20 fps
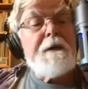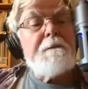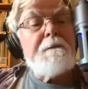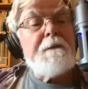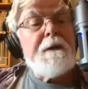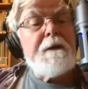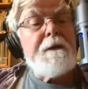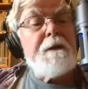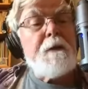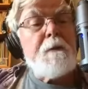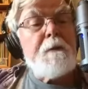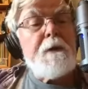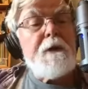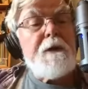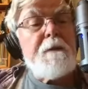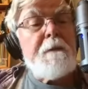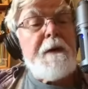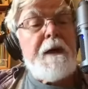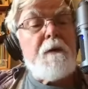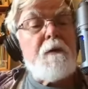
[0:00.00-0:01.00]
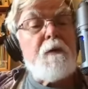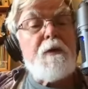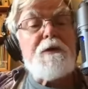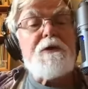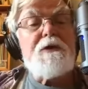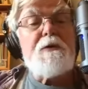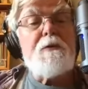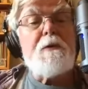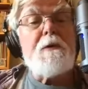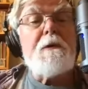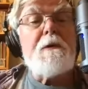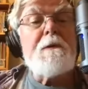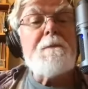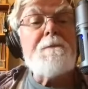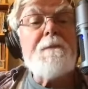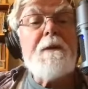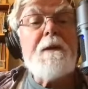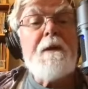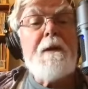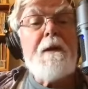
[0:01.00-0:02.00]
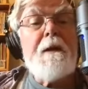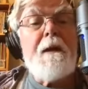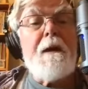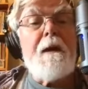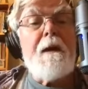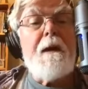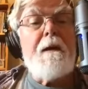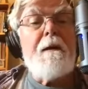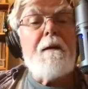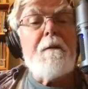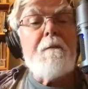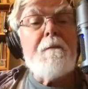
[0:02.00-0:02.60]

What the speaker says: in your book about ritual. How